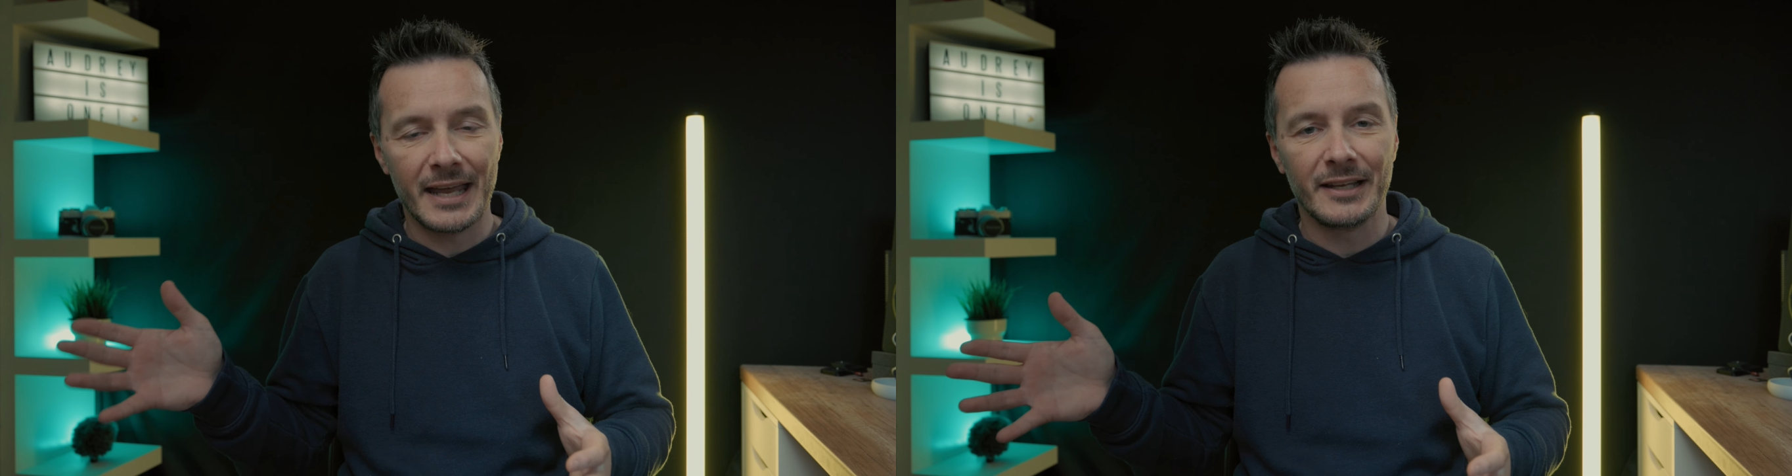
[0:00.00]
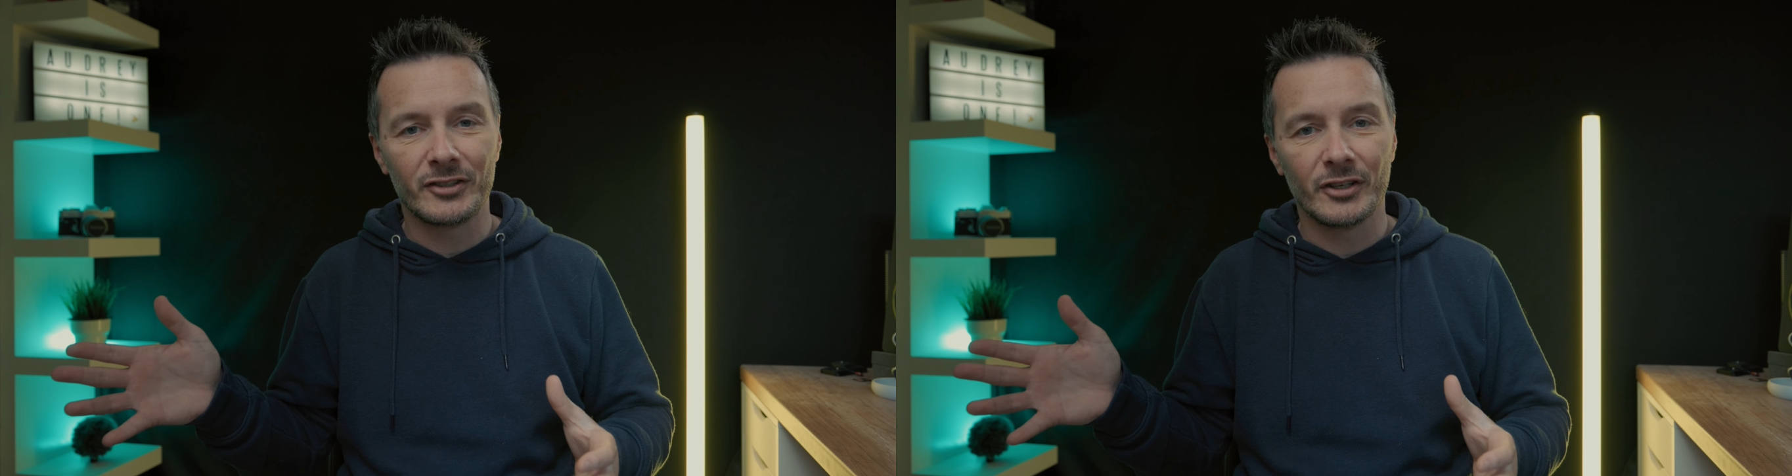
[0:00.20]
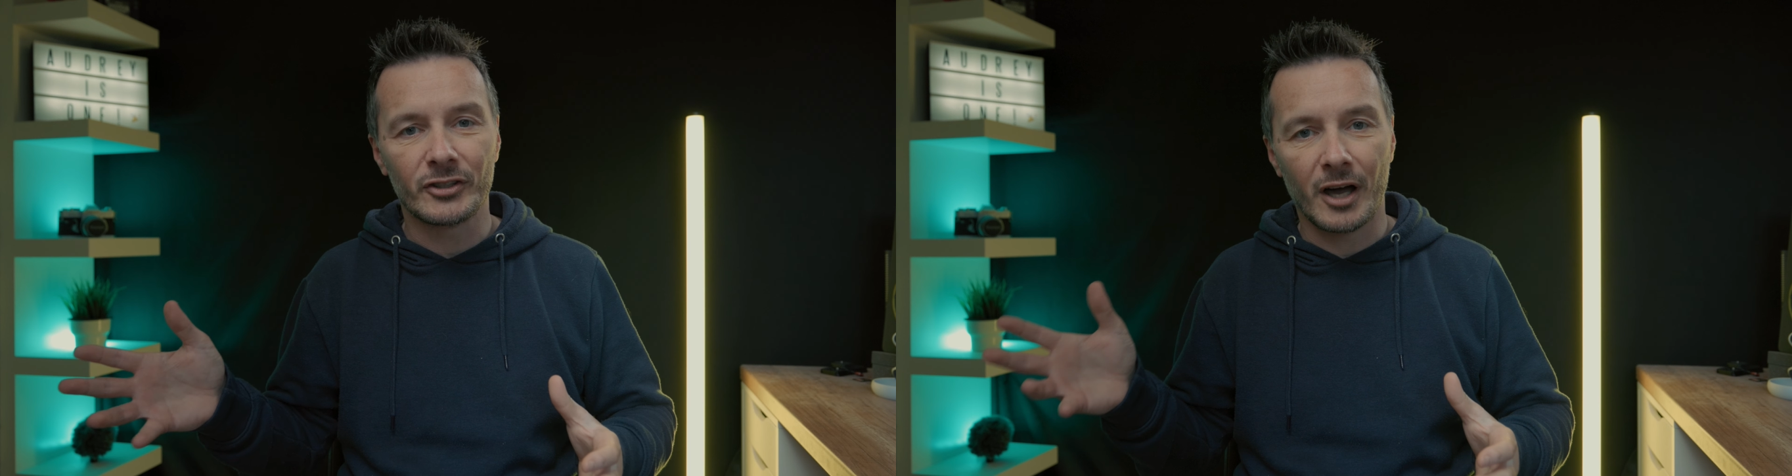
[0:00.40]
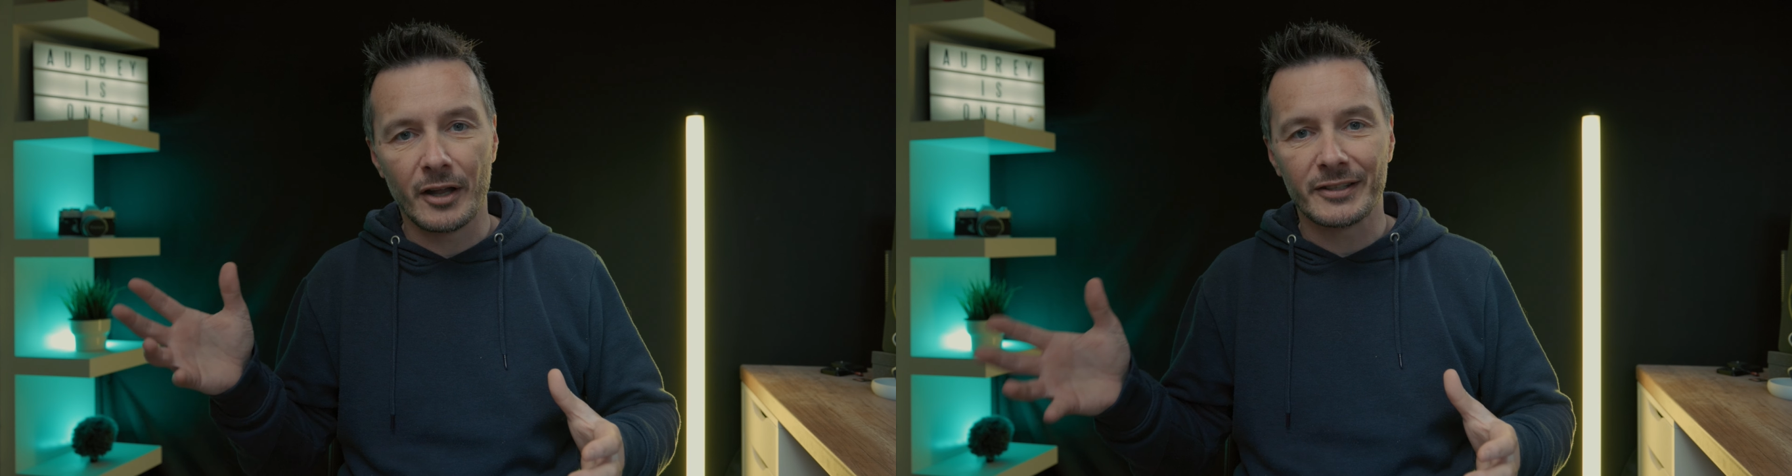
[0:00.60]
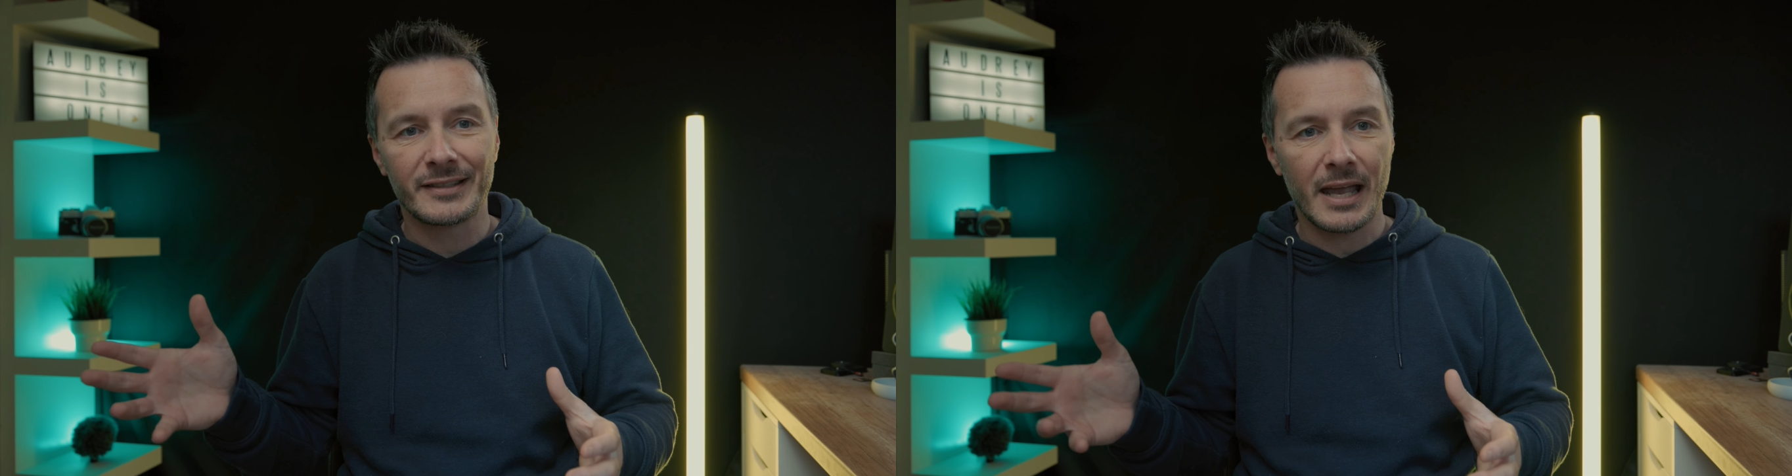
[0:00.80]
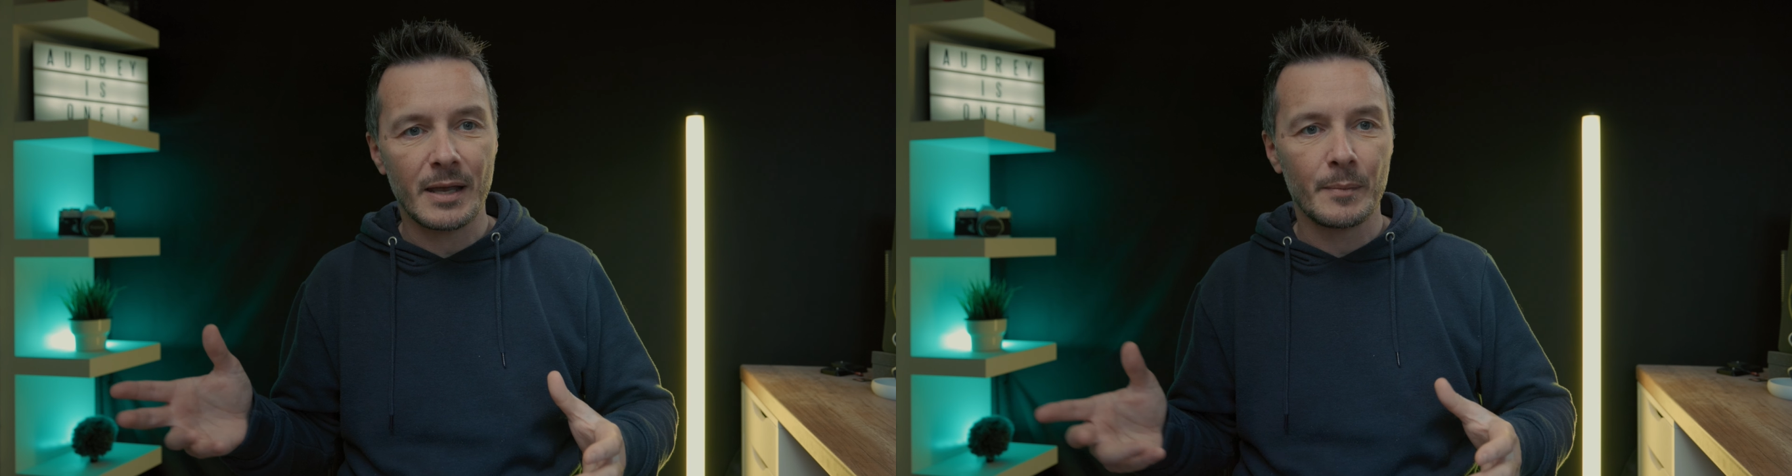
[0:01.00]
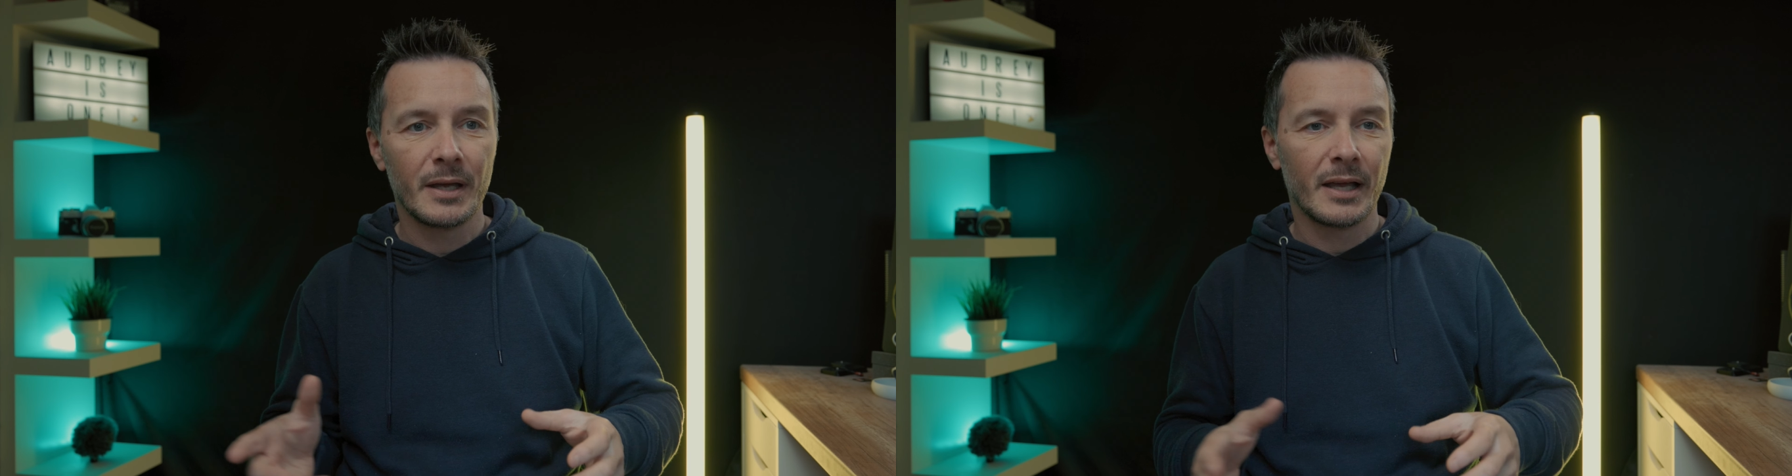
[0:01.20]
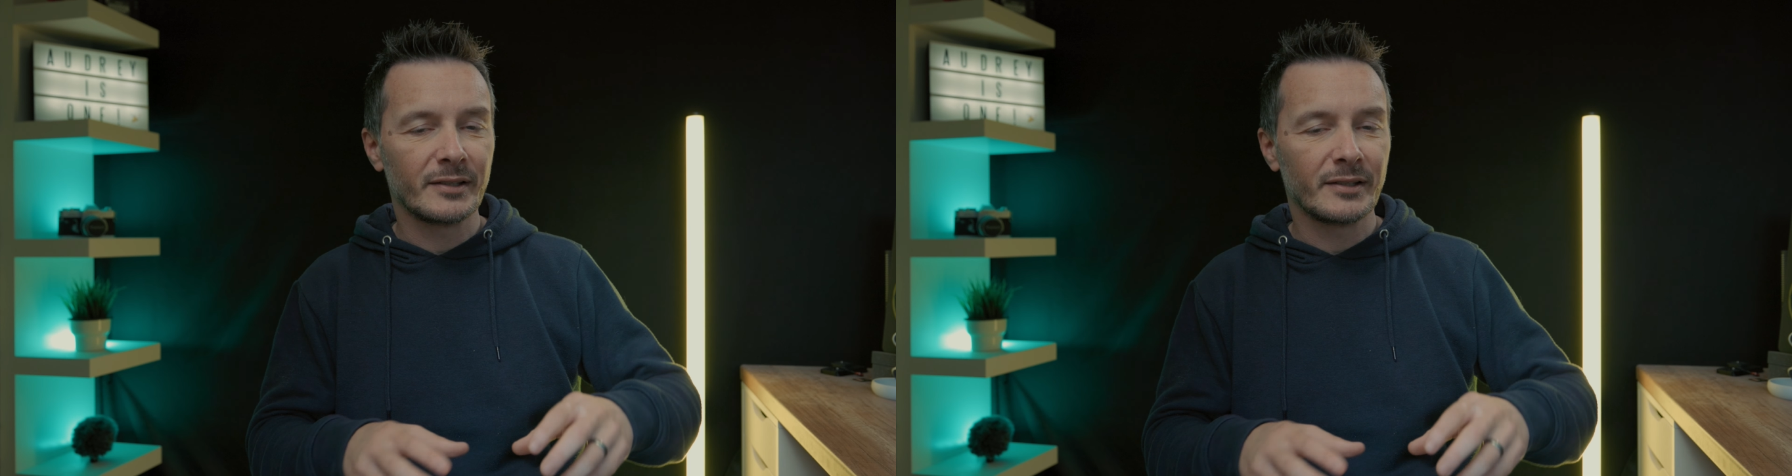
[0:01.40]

editors are the same,